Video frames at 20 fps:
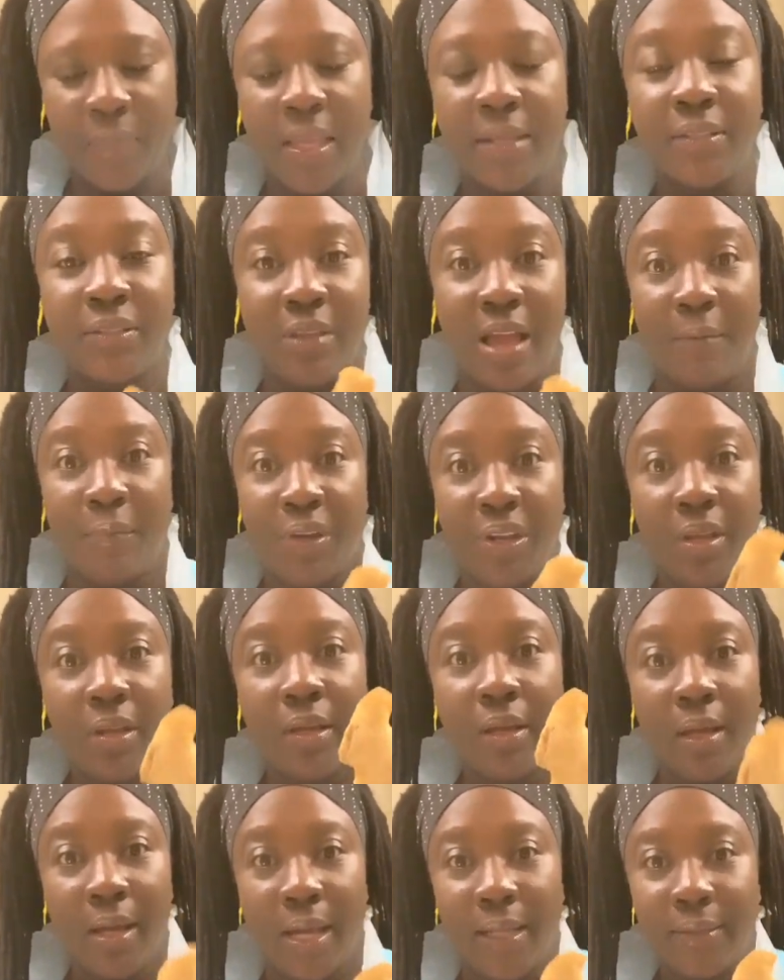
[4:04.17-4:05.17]
So I'm
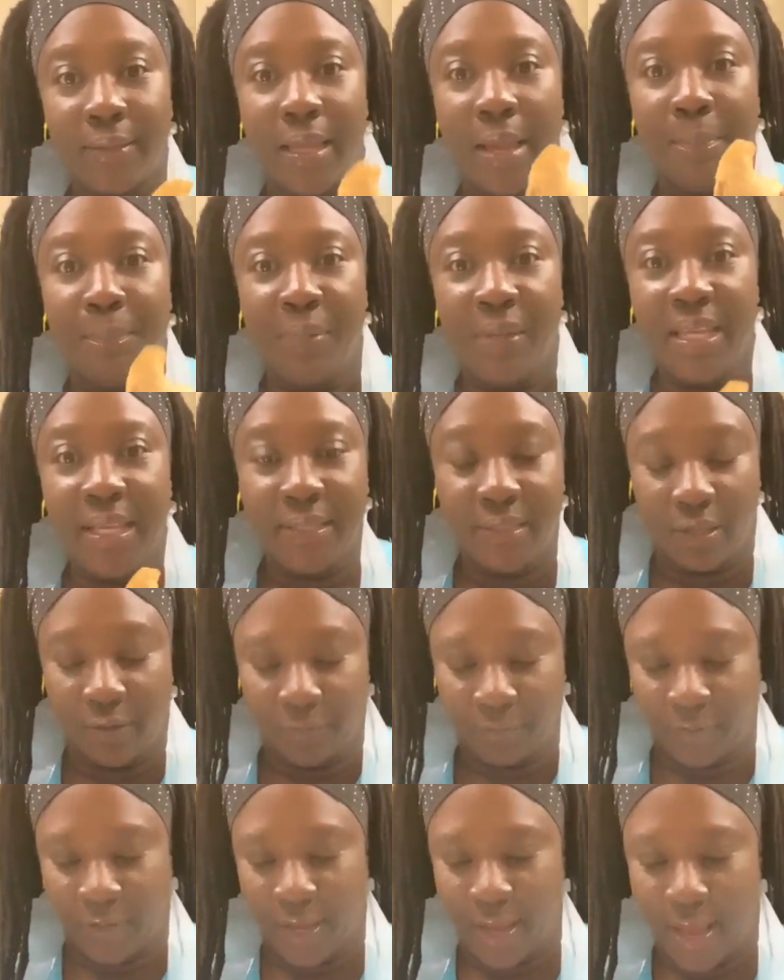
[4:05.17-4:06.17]
gonna cut a piece of
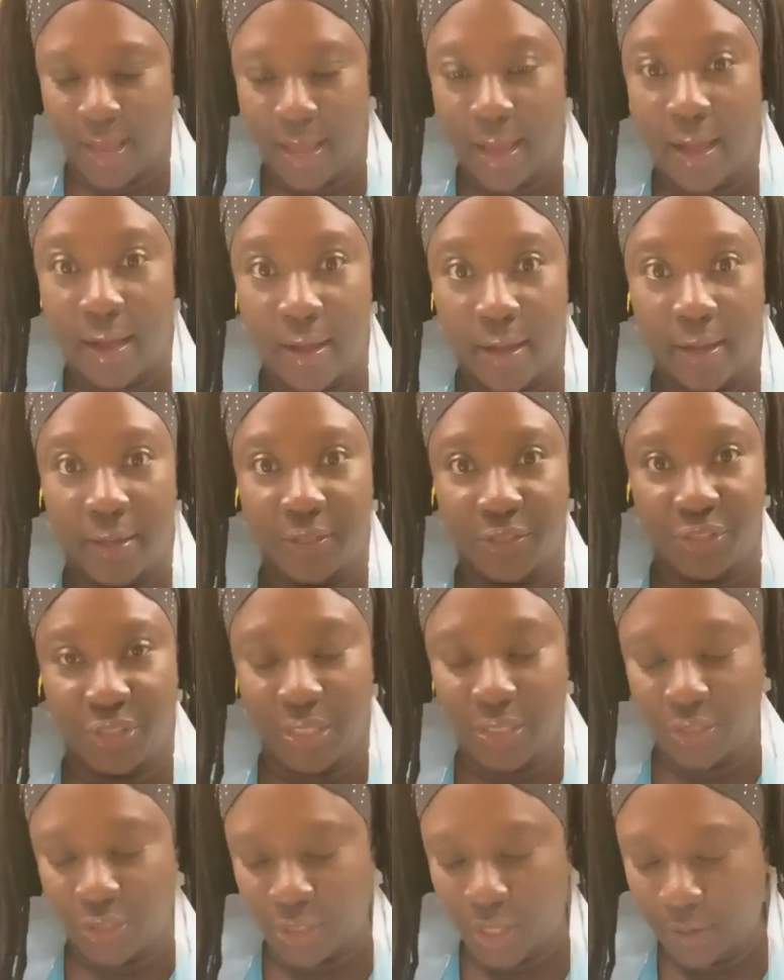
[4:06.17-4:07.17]

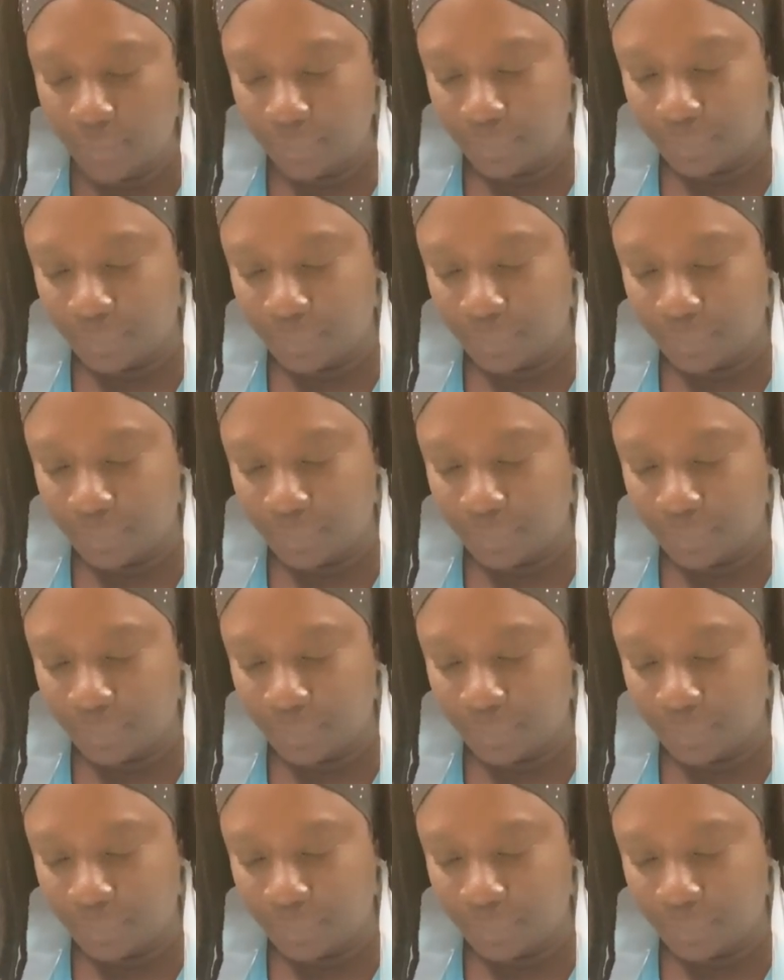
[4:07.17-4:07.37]
ginger.